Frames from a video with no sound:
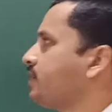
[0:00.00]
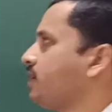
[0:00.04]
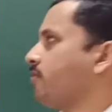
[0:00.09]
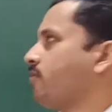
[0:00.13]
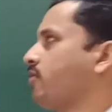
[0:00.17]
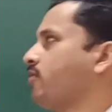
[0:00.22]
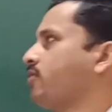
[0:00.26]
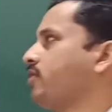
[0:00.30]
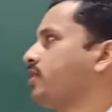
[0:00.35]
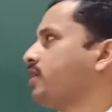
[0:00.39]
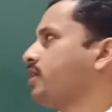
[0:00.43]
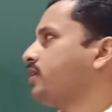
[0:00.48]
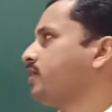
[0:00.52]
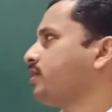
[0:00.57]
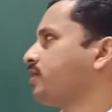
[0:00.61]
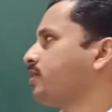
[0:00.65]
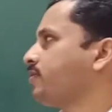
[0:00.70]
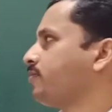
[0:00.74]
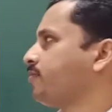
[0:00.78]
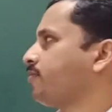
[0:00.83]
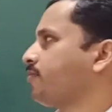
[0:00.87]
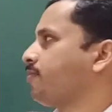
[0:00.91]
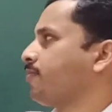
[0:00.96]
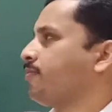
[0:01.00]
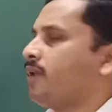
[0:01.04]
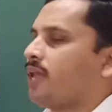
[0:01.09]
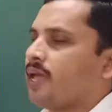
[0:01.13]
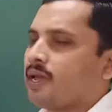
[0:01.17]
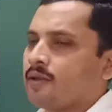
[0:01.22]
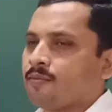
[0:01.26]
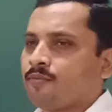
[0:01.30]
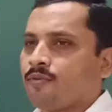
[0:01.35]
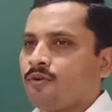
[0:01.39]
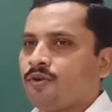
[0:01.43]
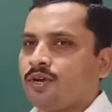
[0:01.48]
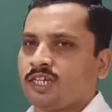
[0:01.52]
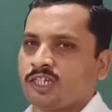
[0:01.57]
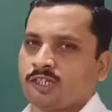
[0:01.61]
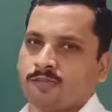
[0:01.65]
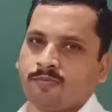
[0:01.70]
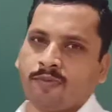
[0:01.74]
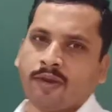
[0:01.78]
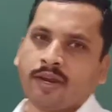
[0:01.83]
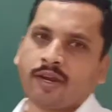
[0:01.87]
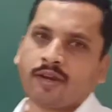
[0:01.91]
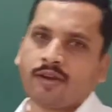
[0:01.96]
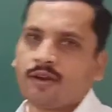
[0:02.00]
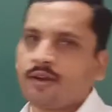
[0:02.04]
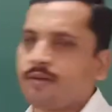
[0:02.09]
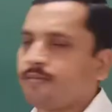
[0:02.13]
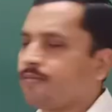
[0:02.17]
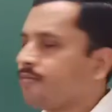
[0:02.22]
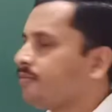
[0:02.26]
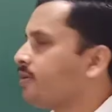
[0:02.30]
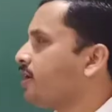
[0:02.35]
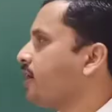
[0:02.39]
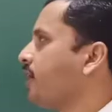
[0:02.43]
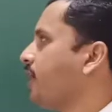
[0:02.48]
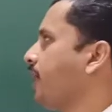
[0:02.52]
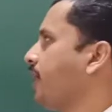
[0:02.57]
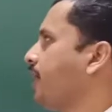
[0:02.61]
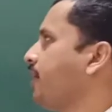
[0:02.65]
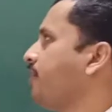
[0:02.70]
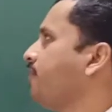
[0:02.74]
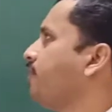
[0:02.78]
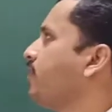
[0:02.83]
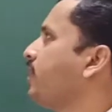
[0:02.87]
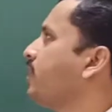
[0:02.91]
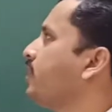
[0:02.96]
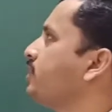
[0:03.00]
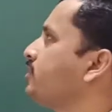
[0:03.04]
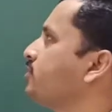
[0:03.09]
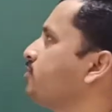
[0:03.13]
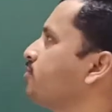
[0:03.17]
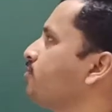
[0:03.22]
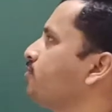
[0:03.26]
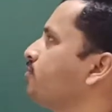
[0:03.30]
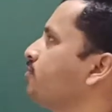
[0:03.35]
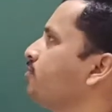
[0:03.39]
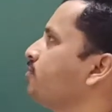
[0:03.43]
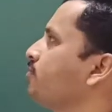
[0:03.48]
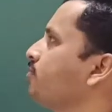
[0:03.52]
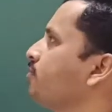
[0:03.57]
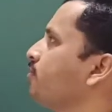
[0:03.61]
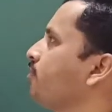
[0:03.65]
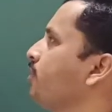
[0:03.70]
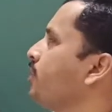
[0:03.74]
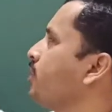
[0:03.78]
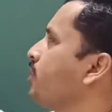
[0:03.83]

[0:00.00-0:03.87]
about the black body spectrum, and we are also going